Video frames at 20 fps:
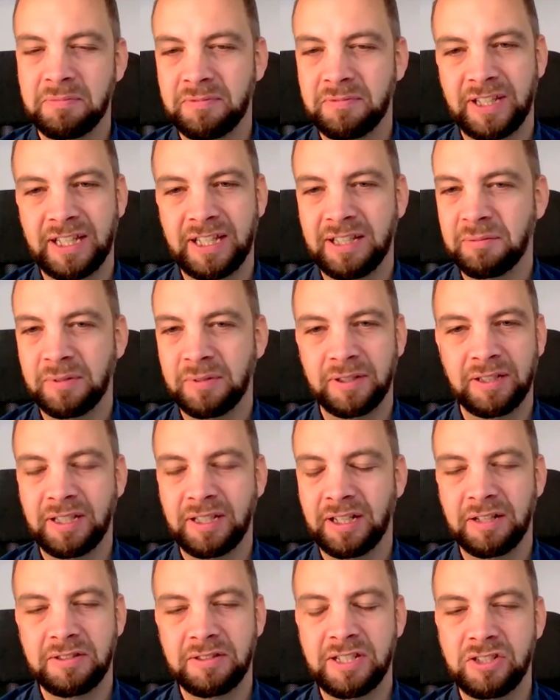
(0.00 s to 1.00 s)
thing, but
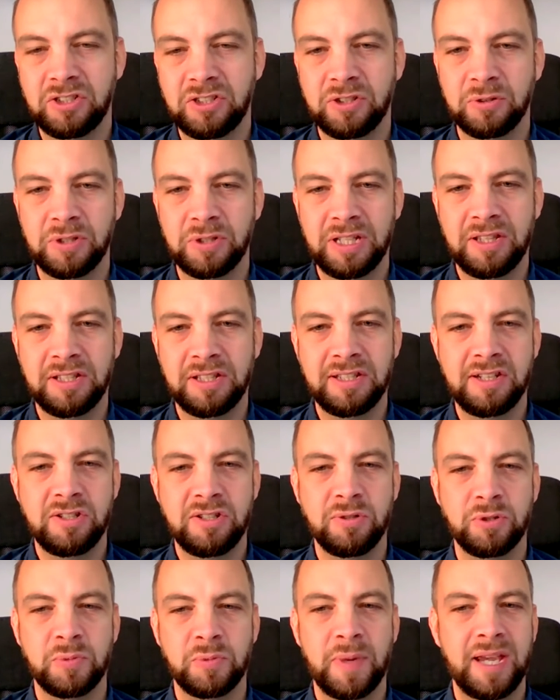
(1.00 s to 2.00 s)
digital in the
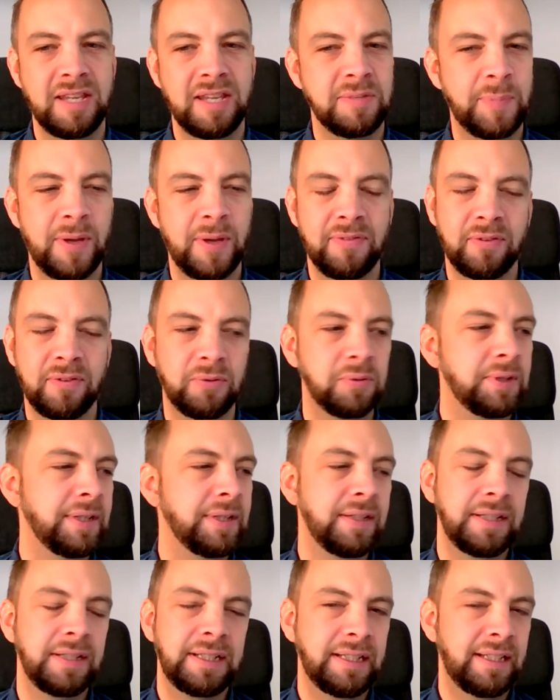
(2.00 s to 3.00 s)
digital space. But I thought,
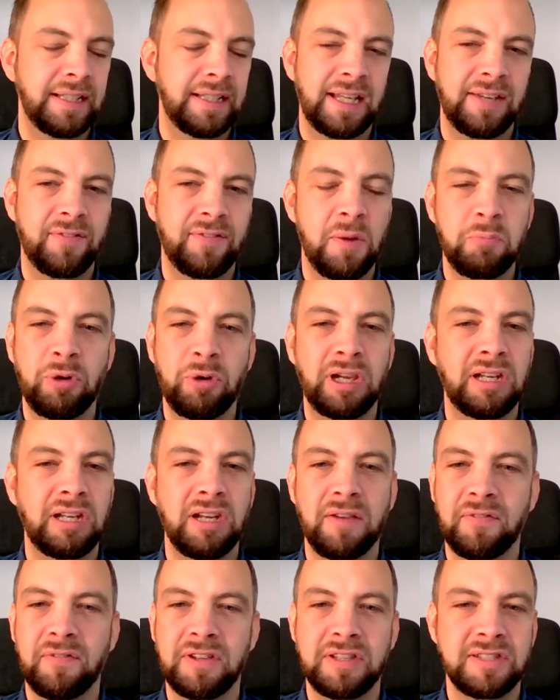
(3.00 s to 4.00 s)
if I'm bringing
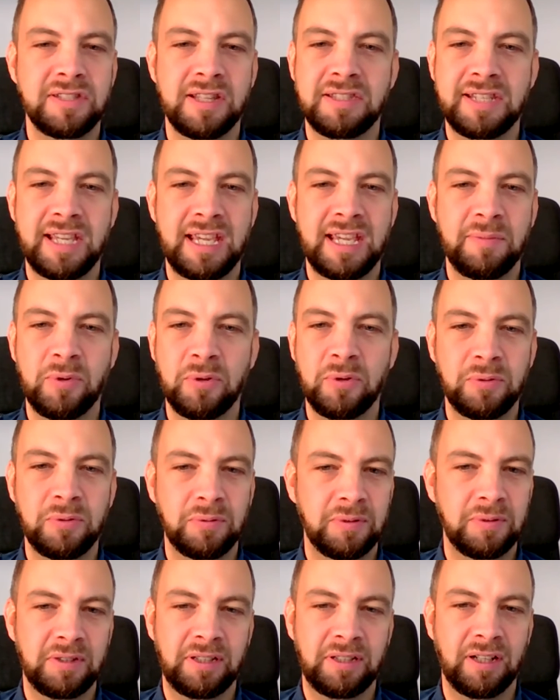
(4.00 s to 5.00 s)
nothing to the table,
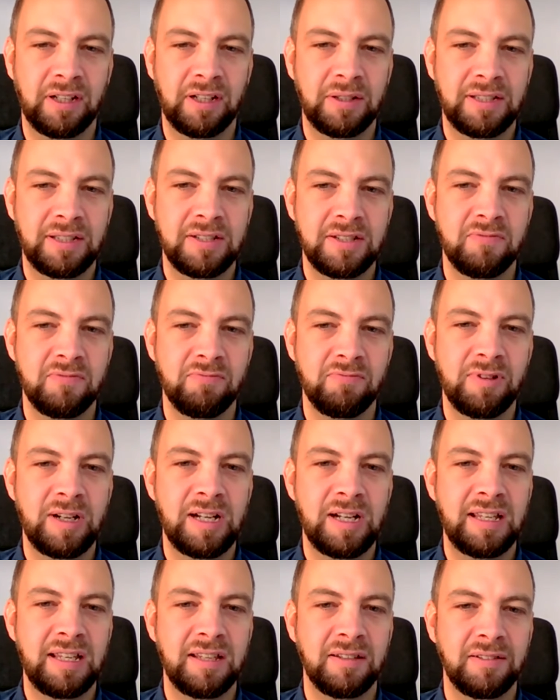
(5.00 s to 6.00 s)
it doesn't
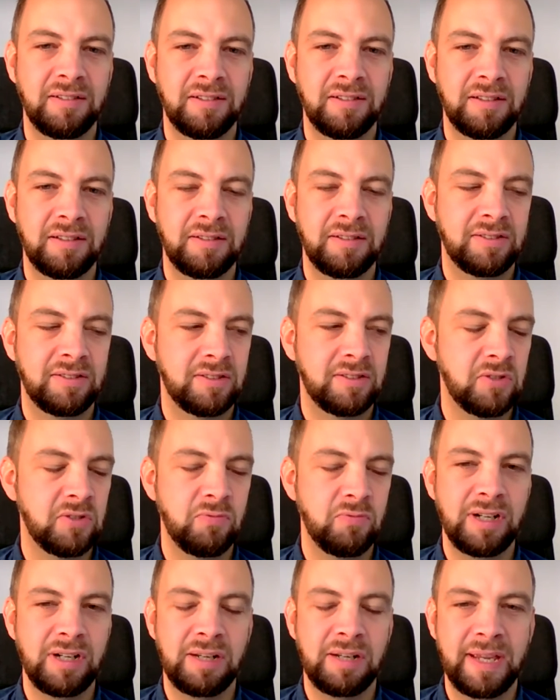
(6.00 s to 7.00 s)

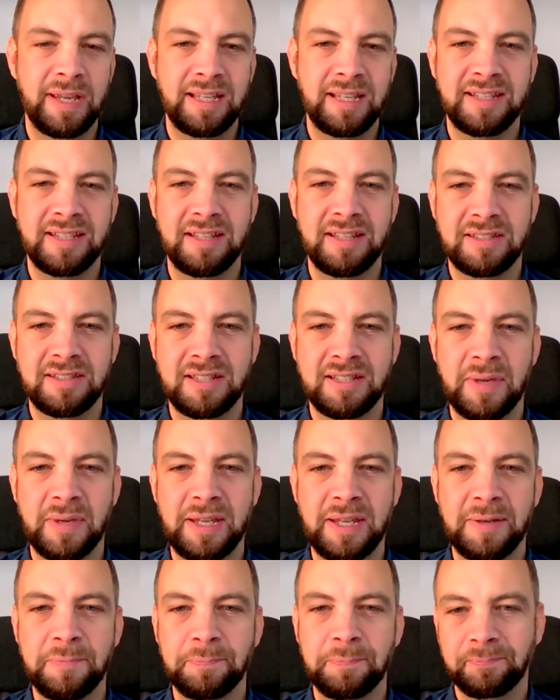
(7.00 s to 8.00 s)
really make sense to
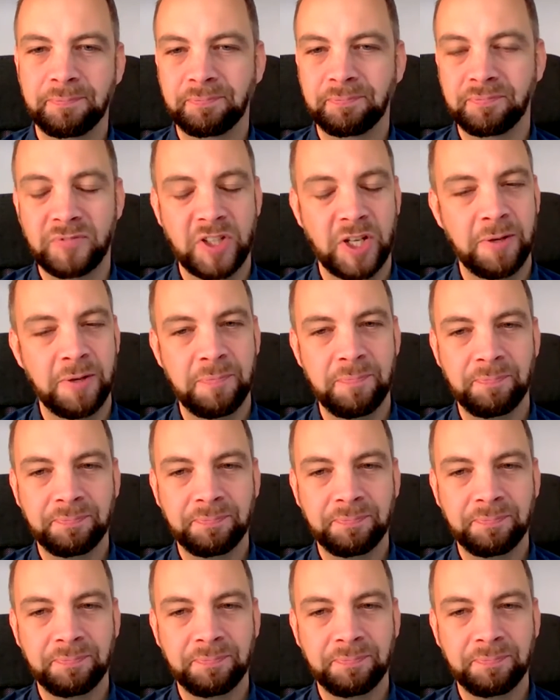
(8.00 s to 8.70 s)
me. So